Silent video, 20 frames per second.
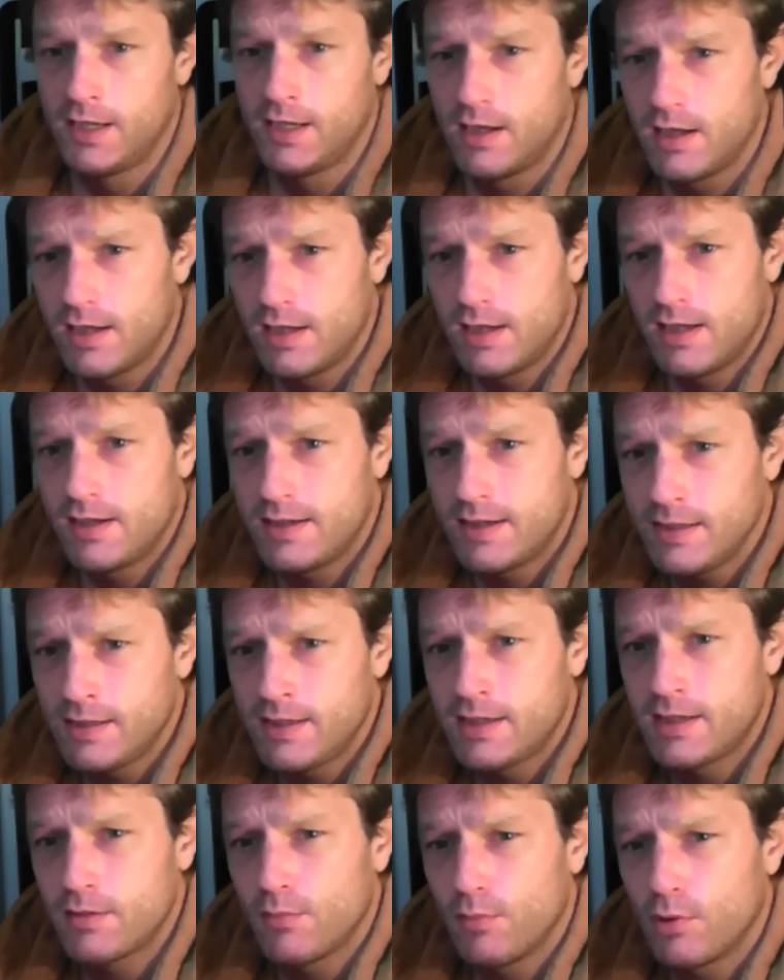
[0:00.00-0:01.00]

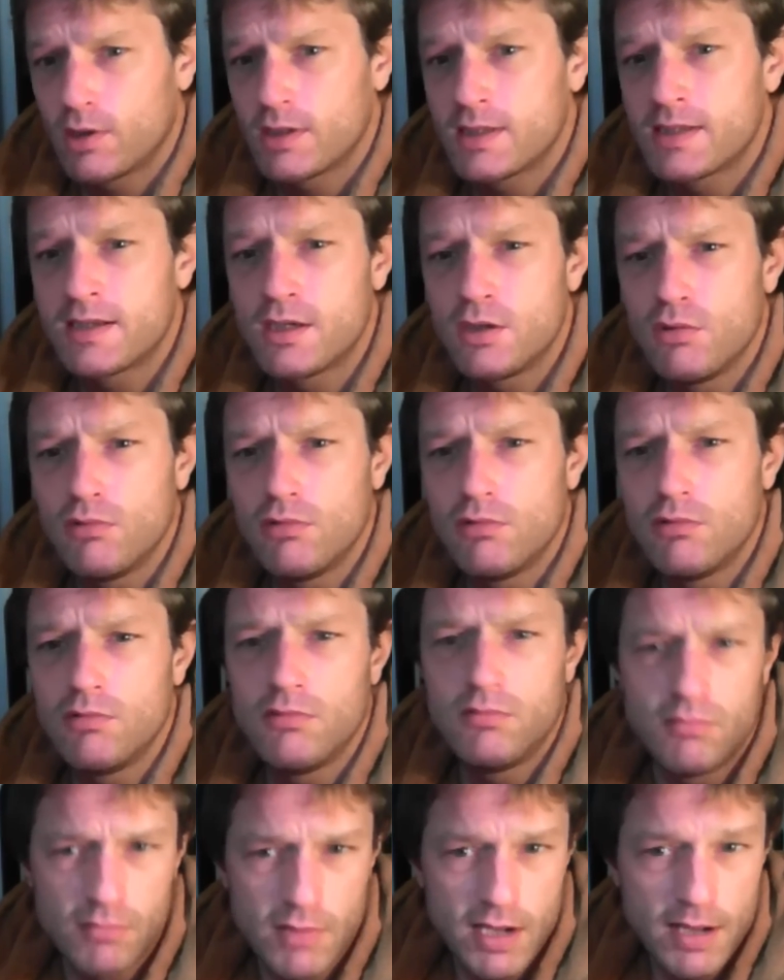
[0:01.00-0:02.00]
did was
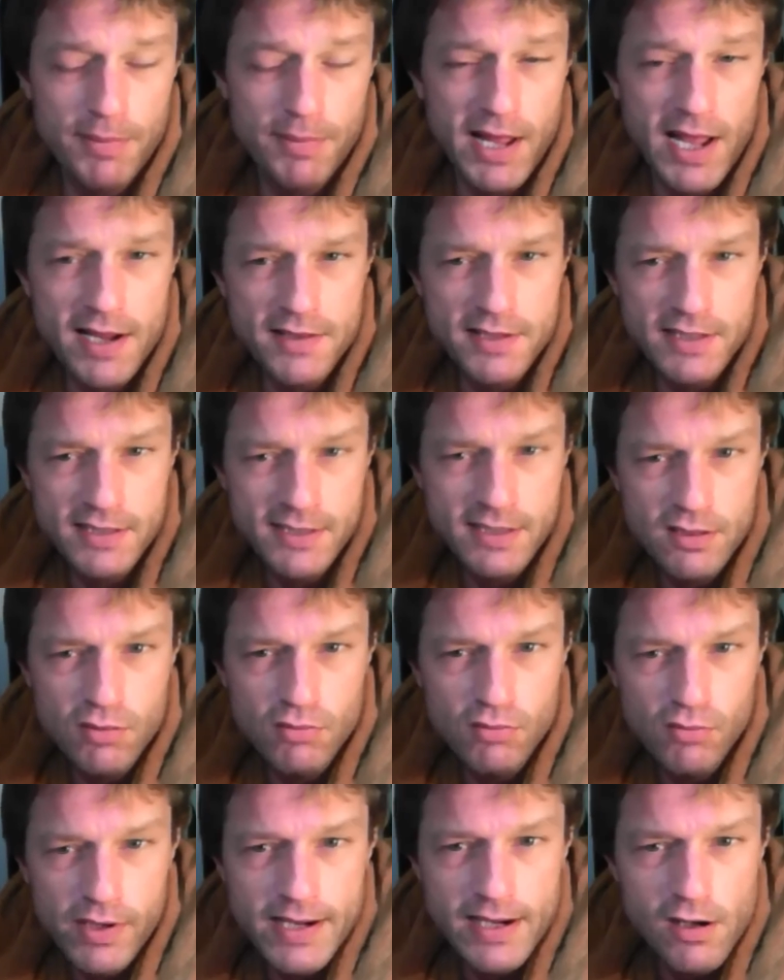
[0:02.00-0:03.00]
to apply this to
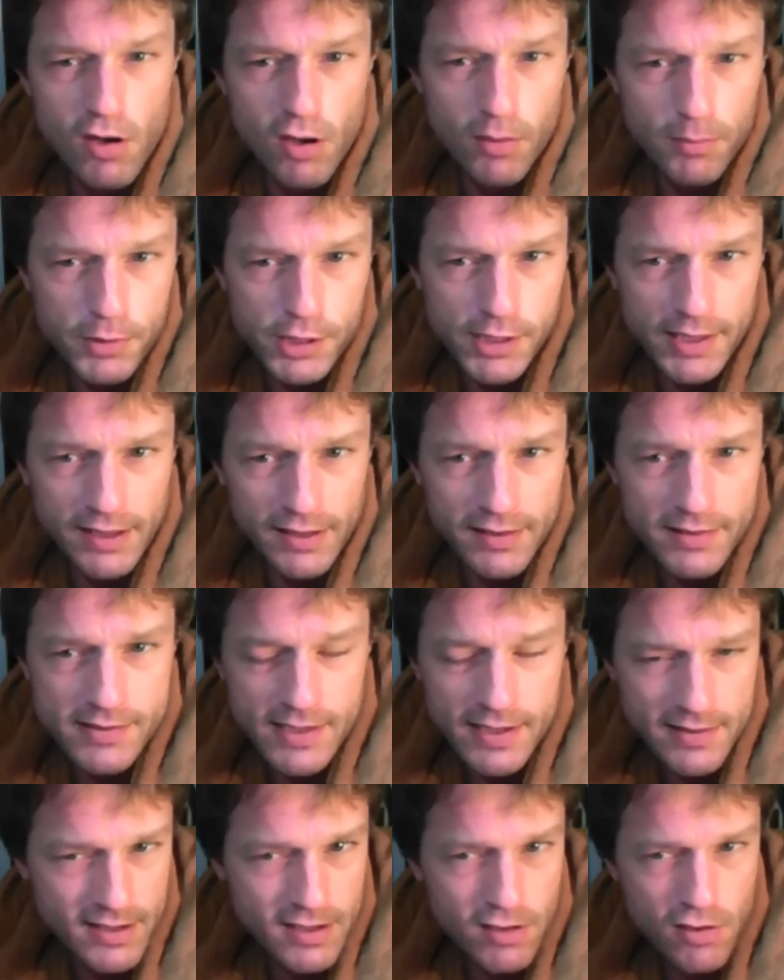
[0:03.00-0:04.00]
real objects,
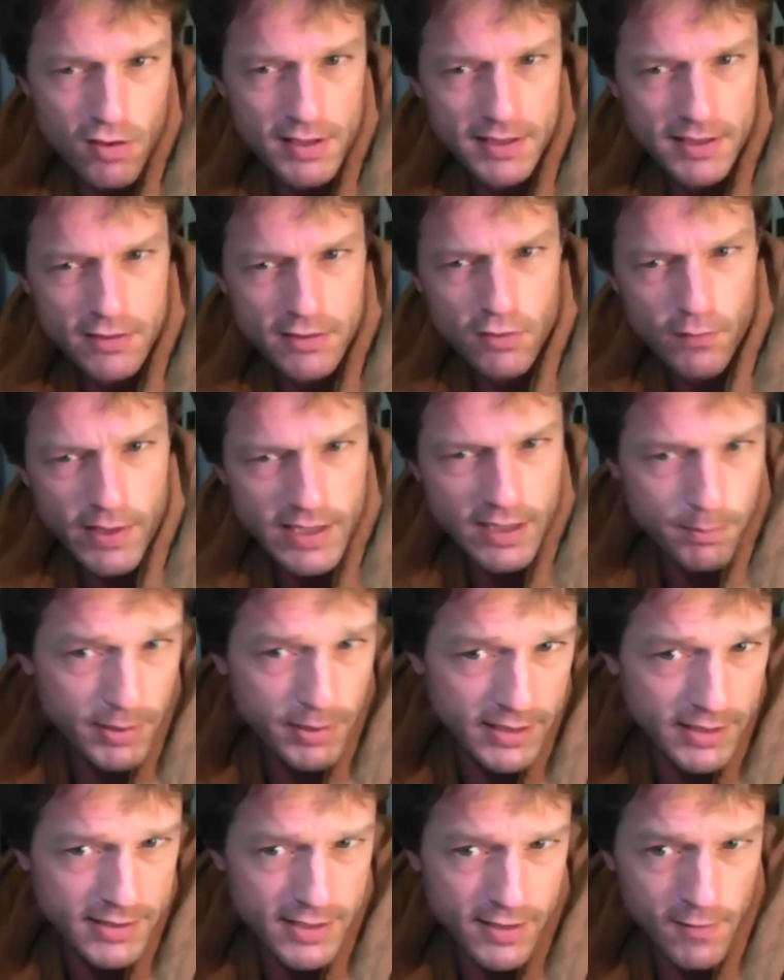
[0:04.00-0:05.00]
and according to
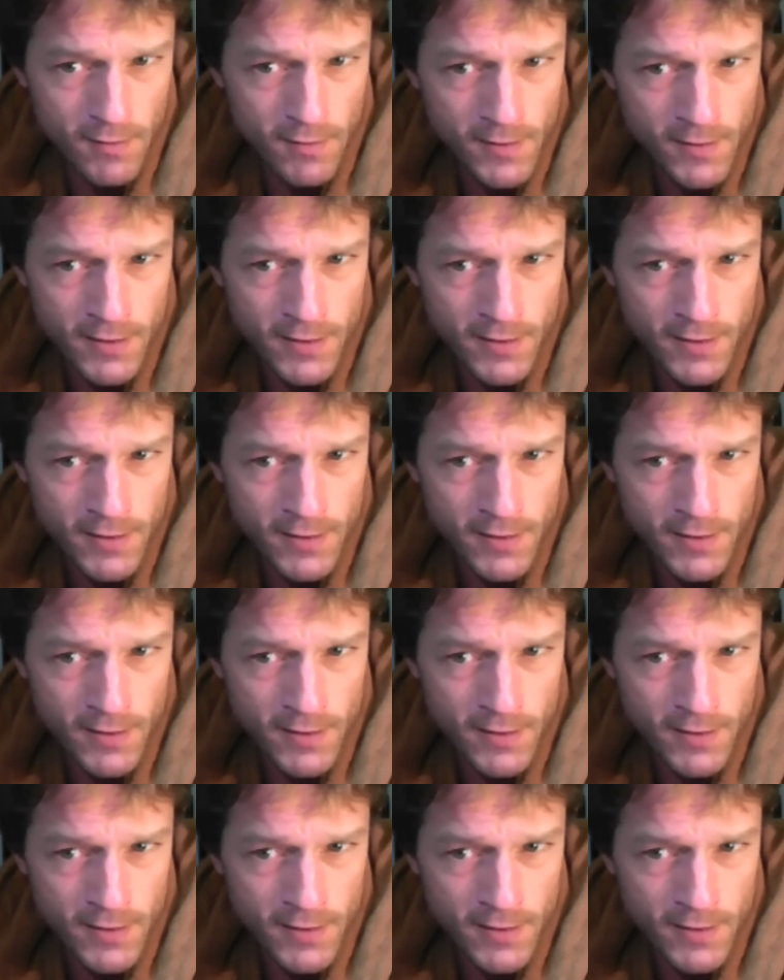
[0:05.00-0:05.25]
Wikipedia,